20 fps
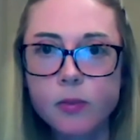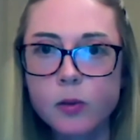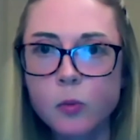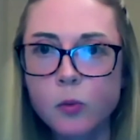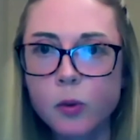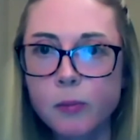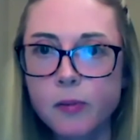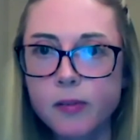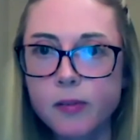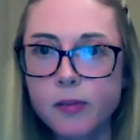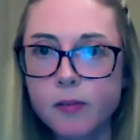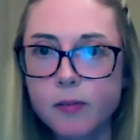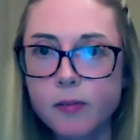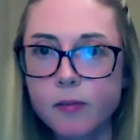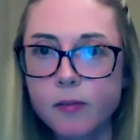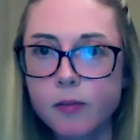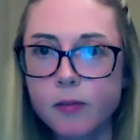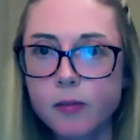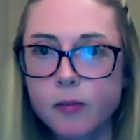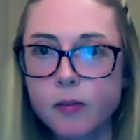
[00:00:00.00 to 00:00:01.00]
Whoops,
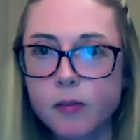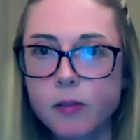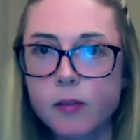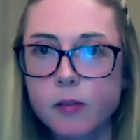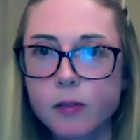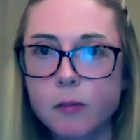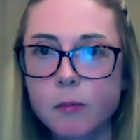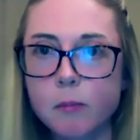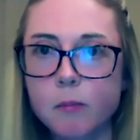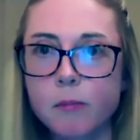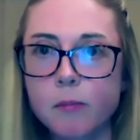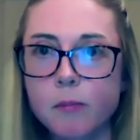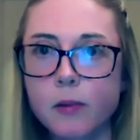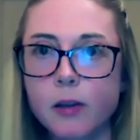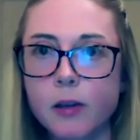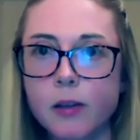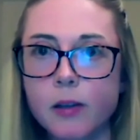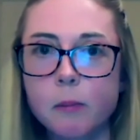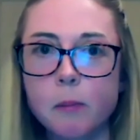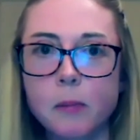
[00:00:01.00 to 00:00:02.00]

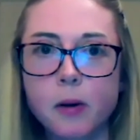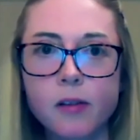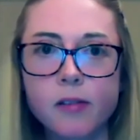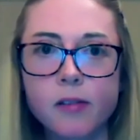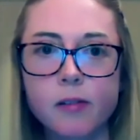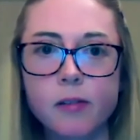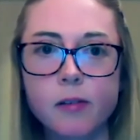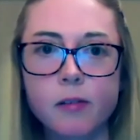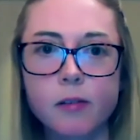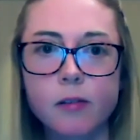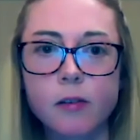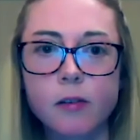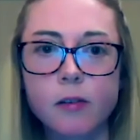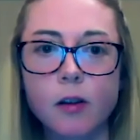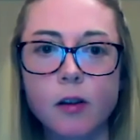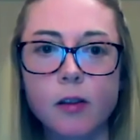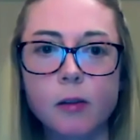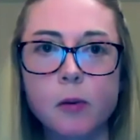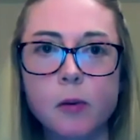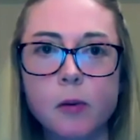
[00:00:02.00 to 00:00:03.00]
hit the mouse and
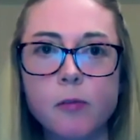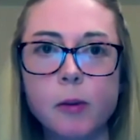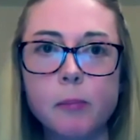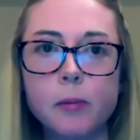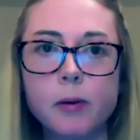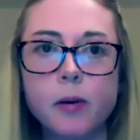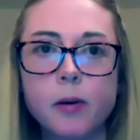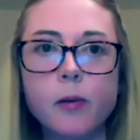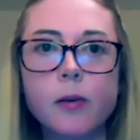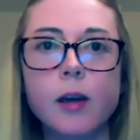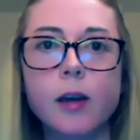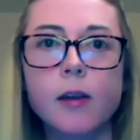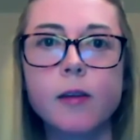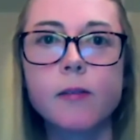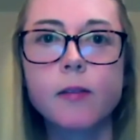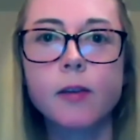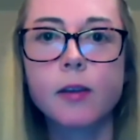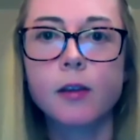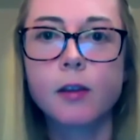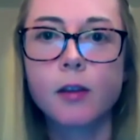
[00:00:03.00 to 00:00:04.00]
all of them move up.
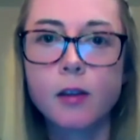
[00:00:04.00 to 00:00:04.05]
Okay,